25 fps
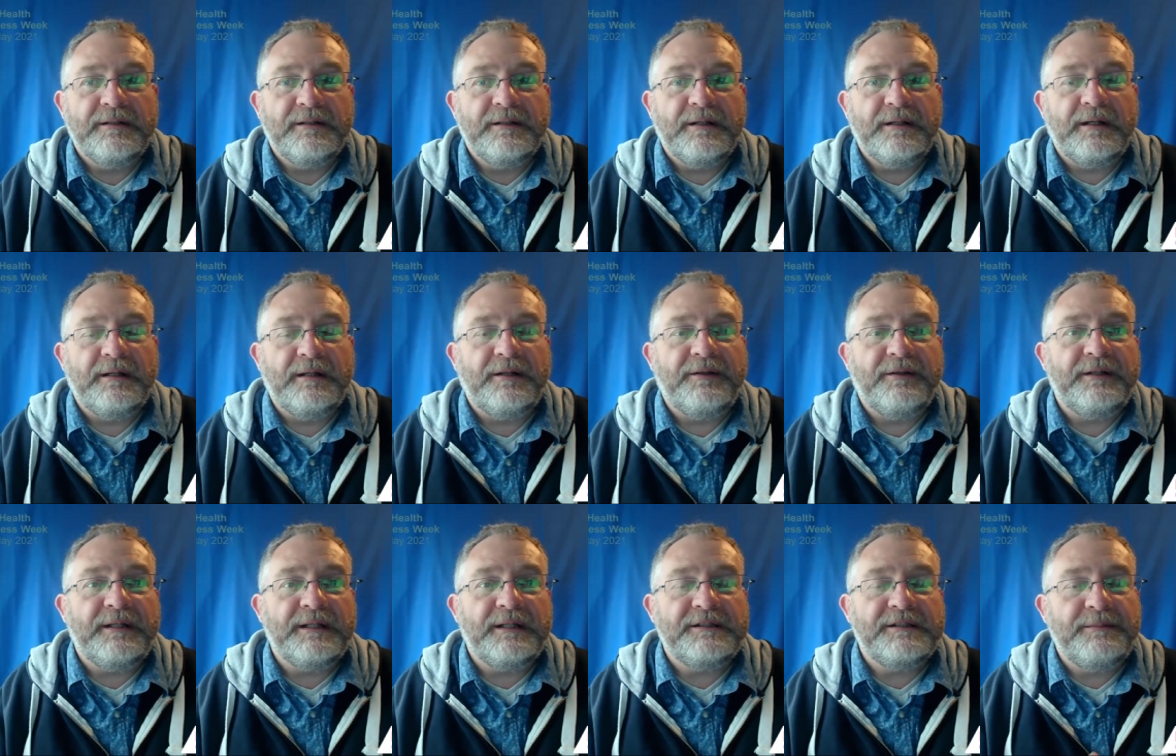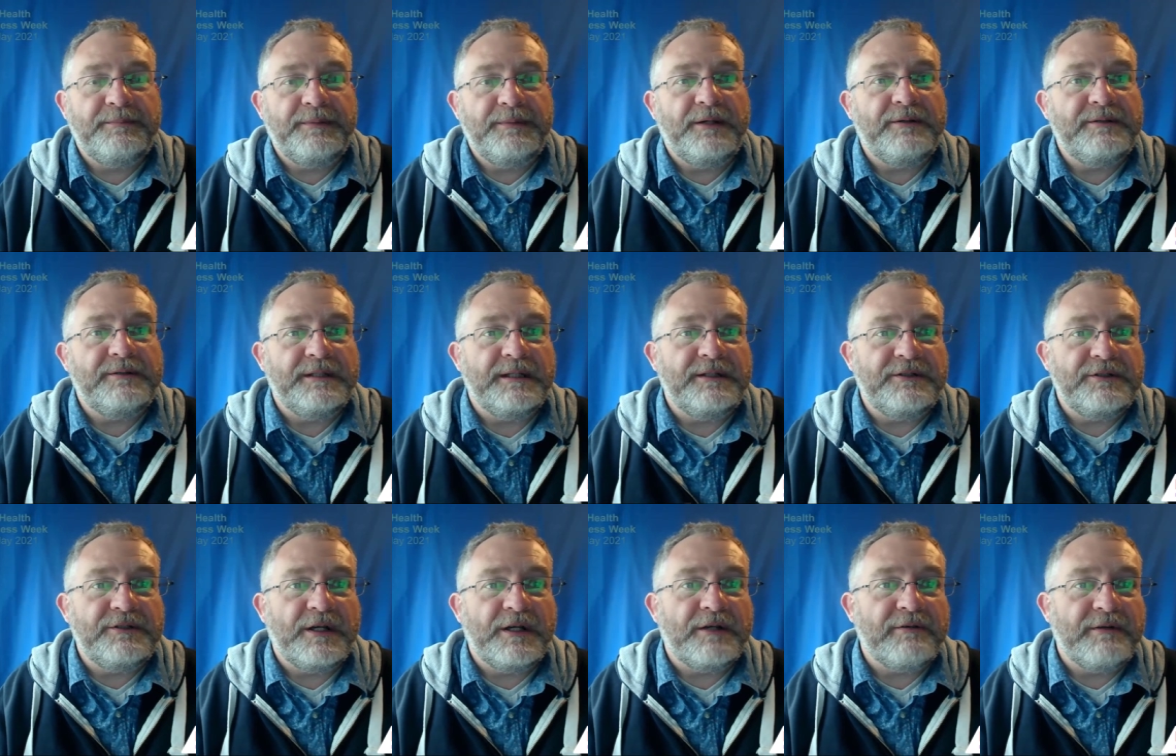and I think that's the beauty,
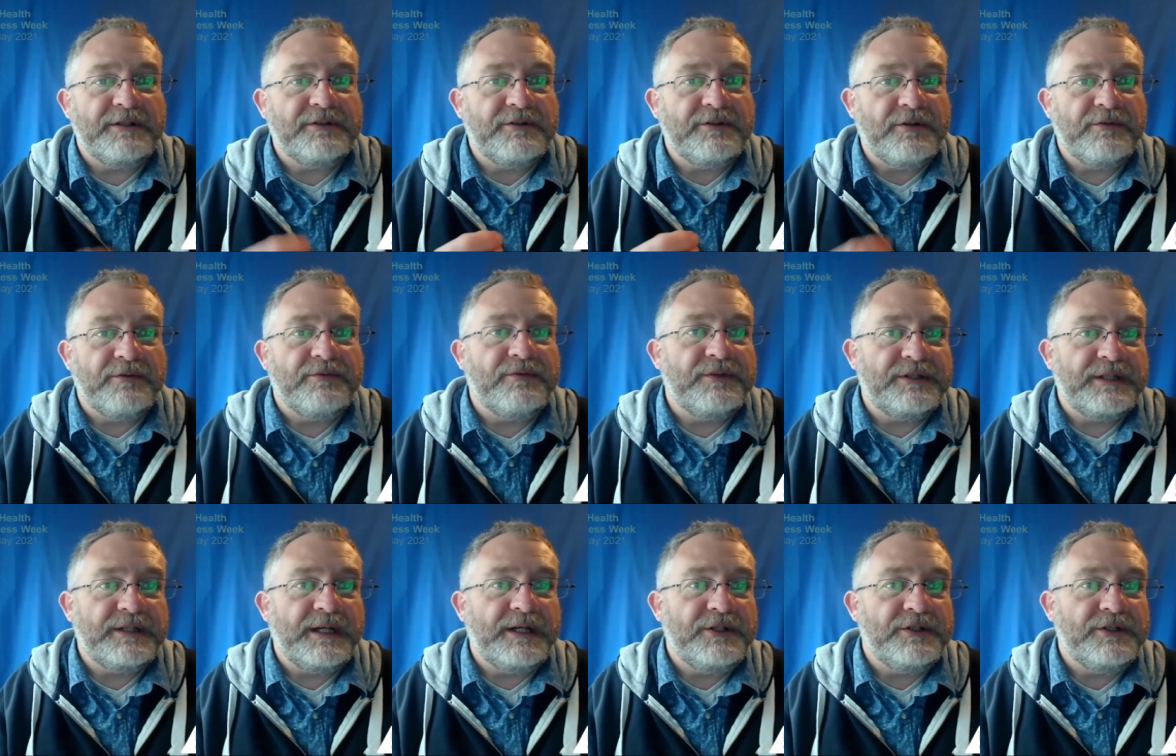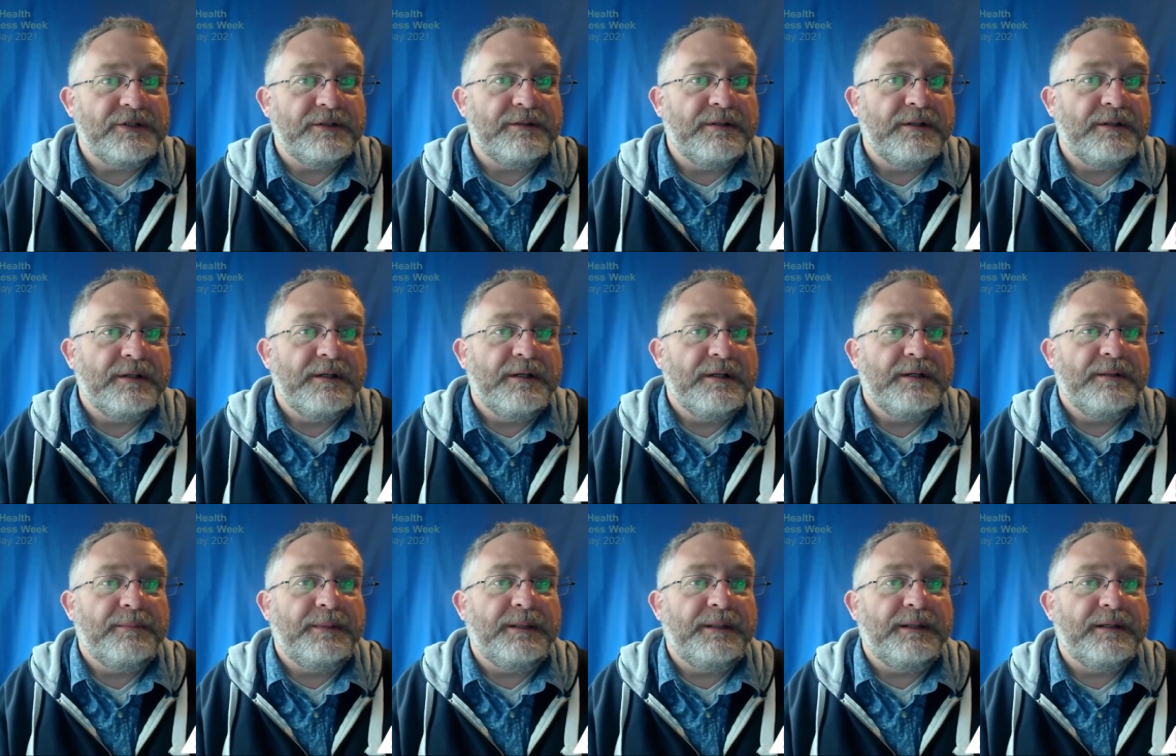it generates conversation,
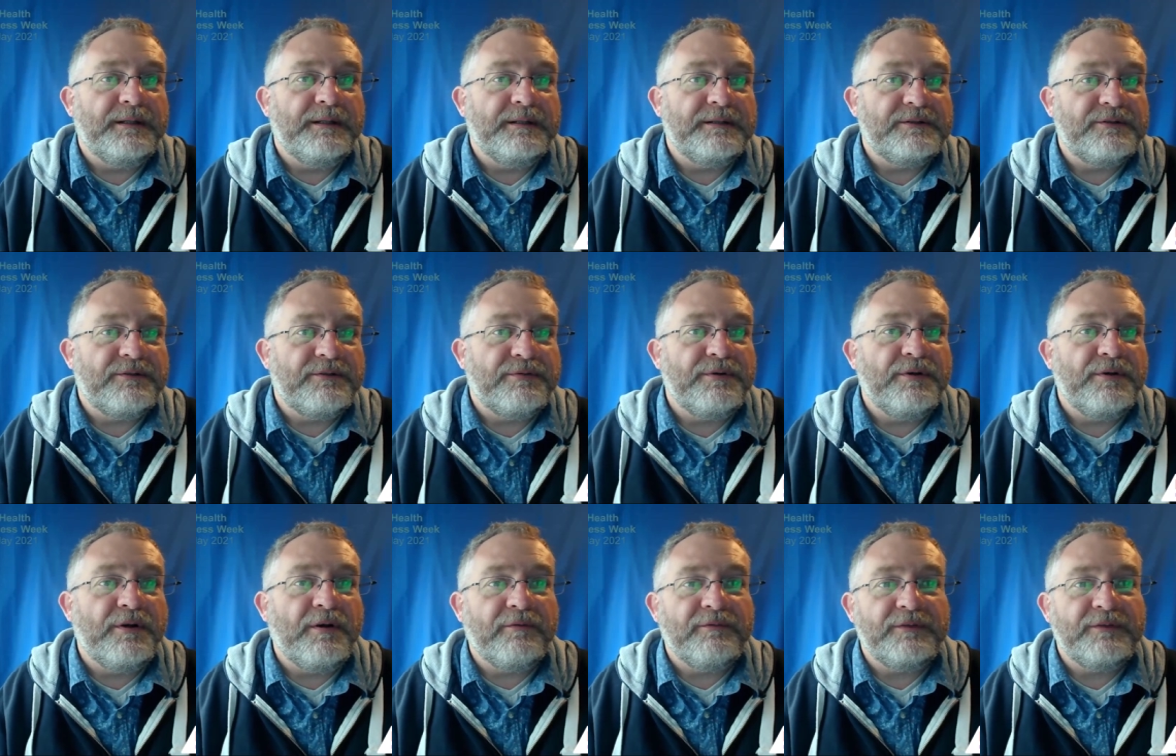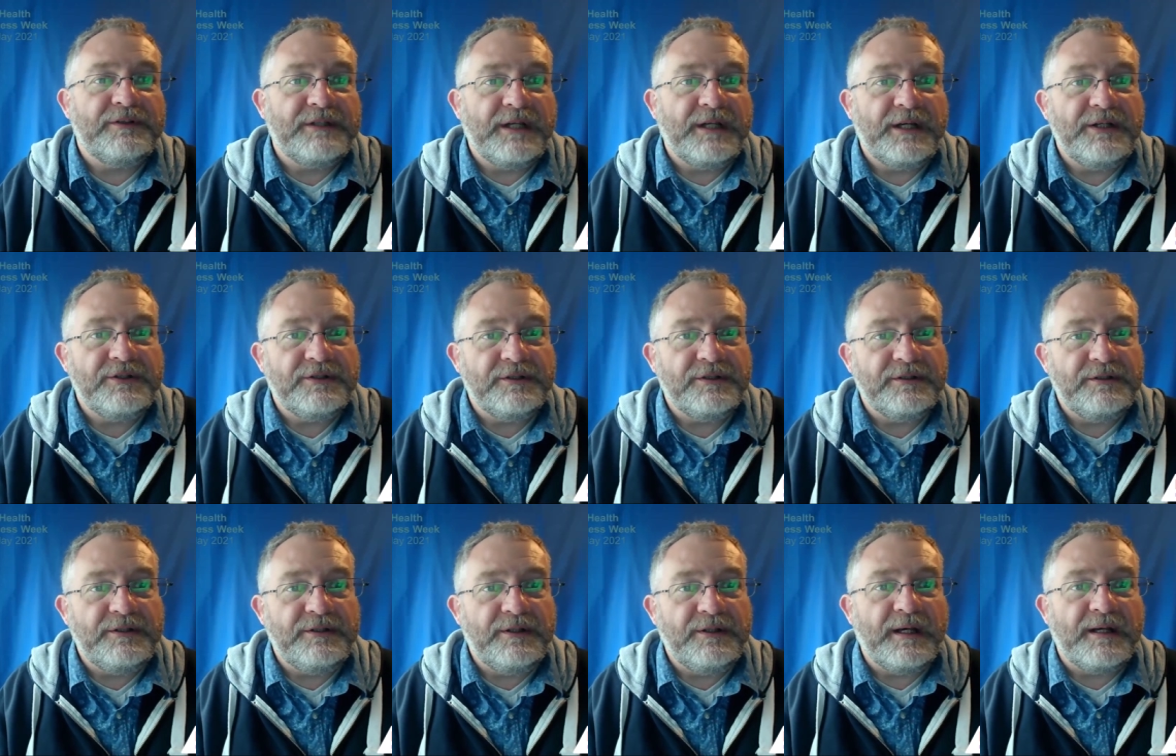because through
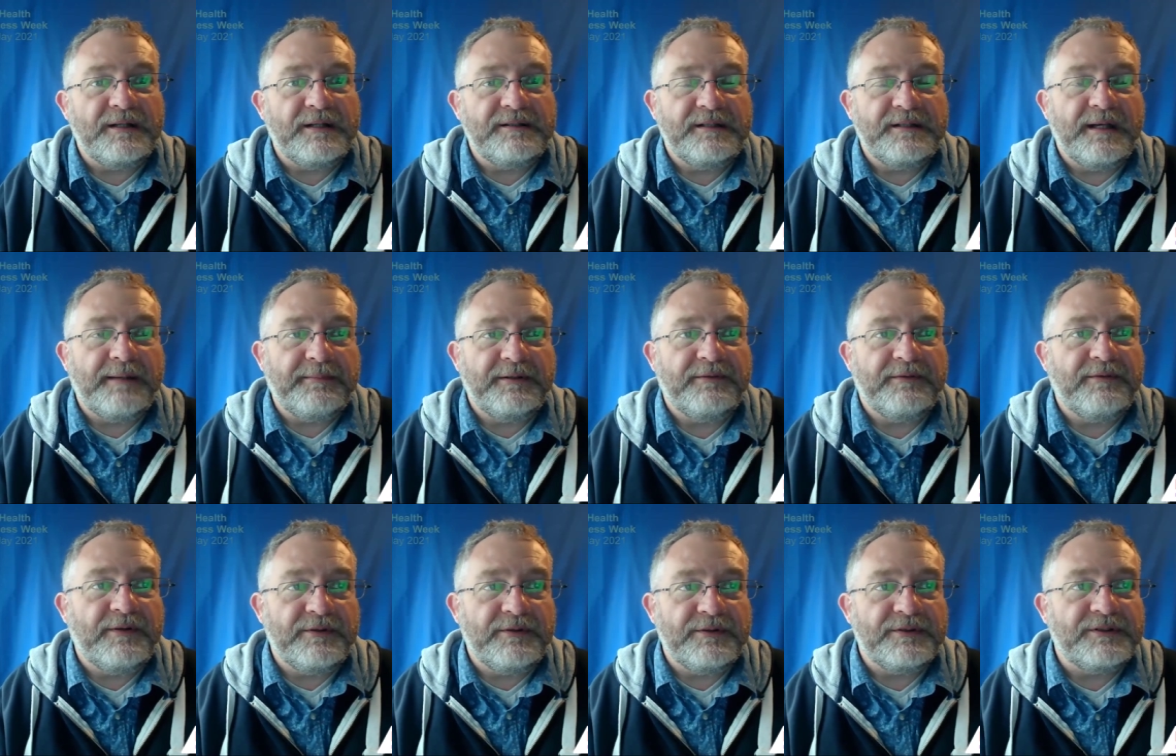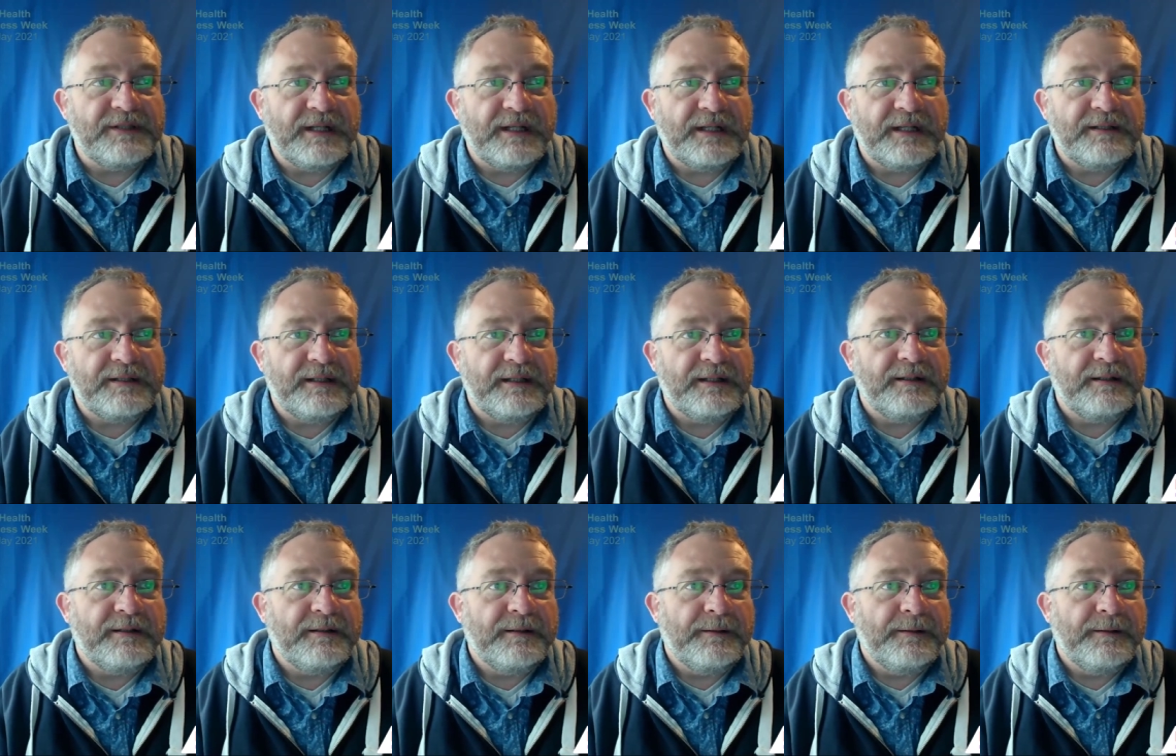conversation you get a depth of understanding,